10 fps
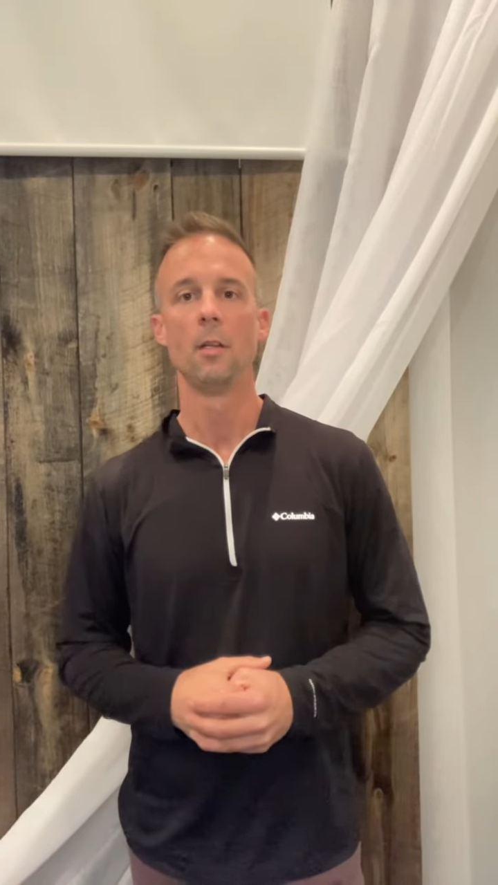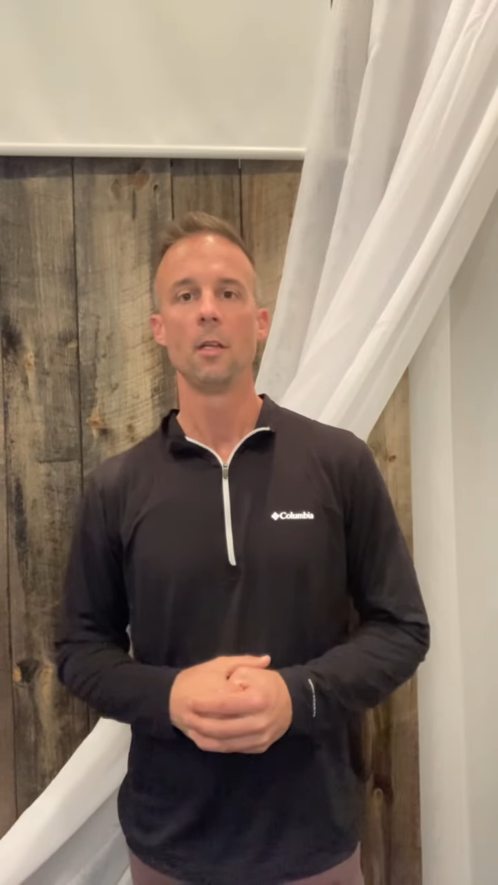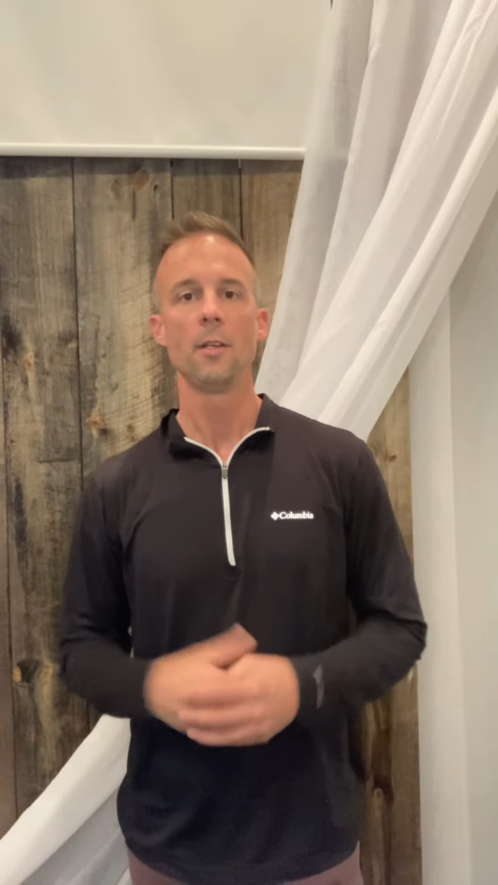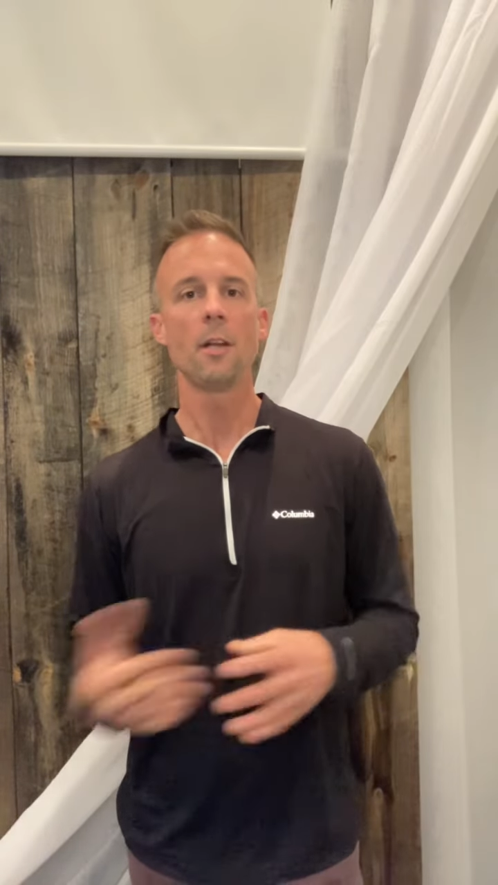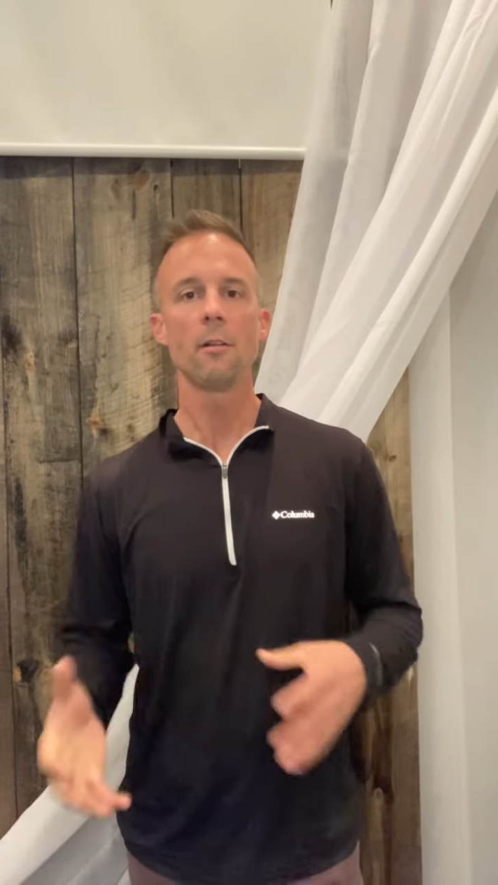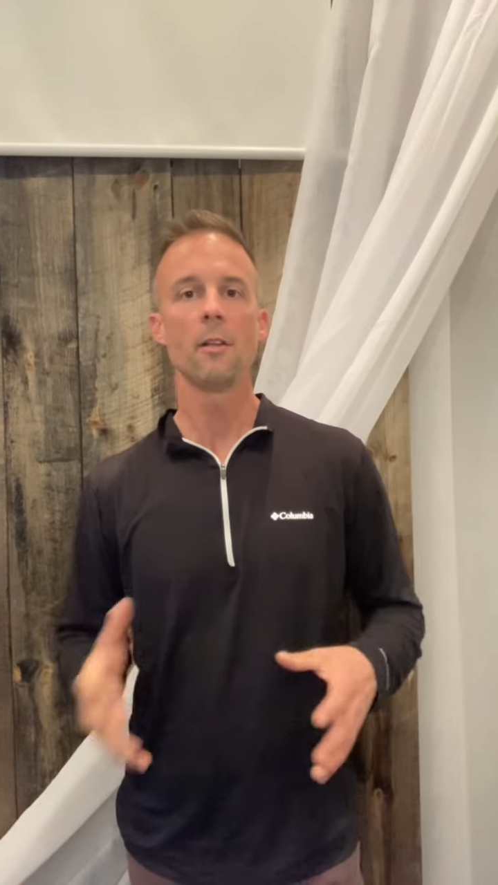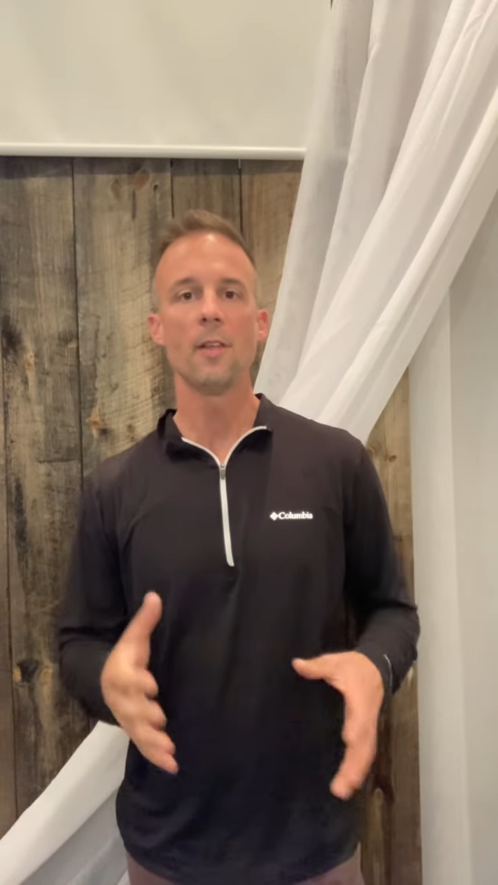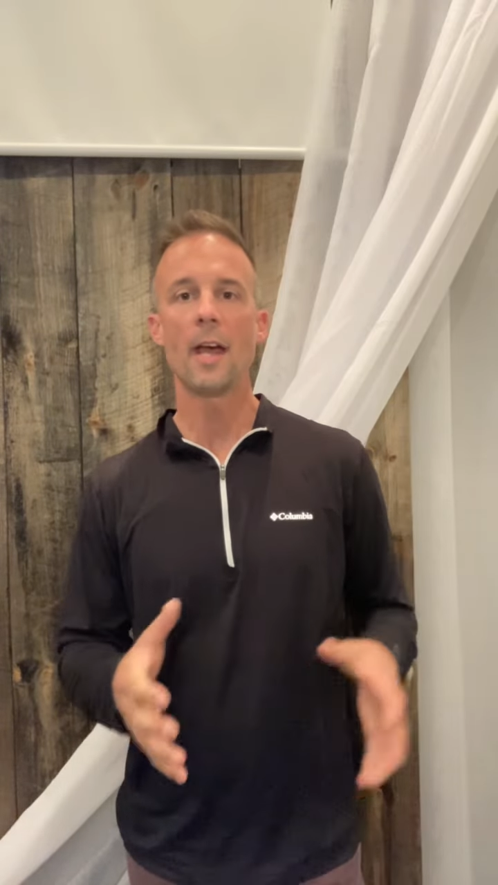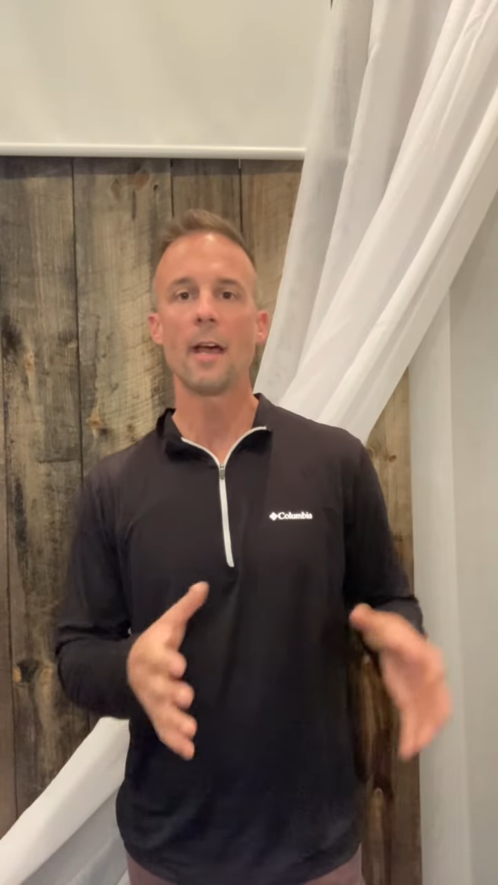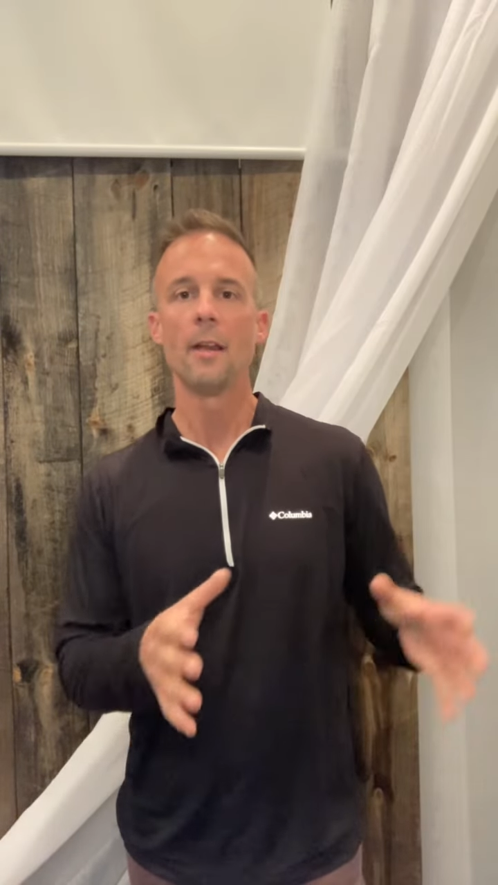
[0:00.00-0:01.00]
Not only
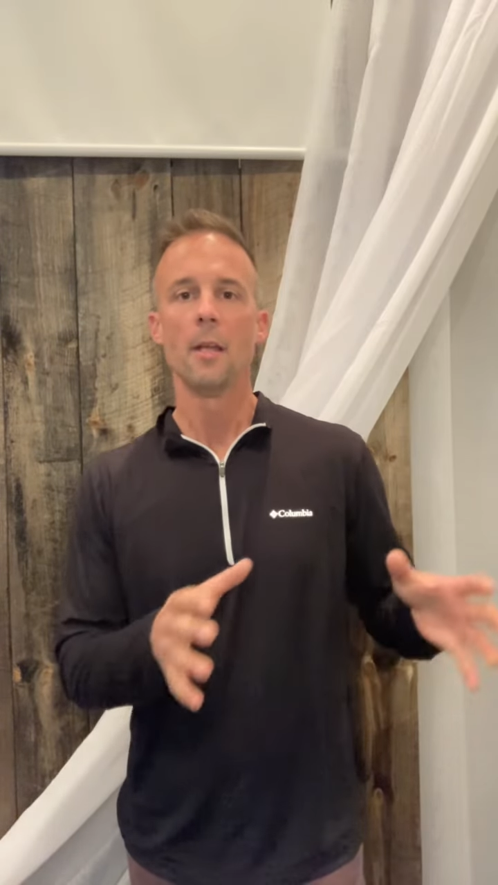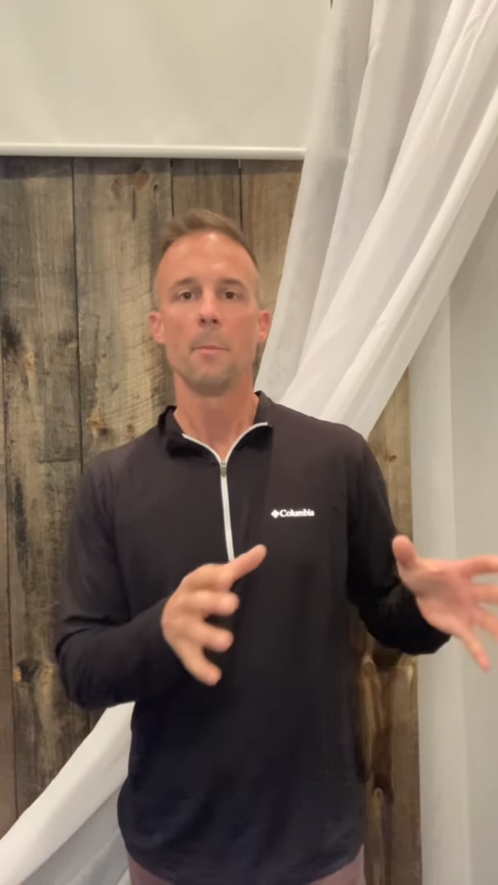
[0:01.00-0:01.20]
that,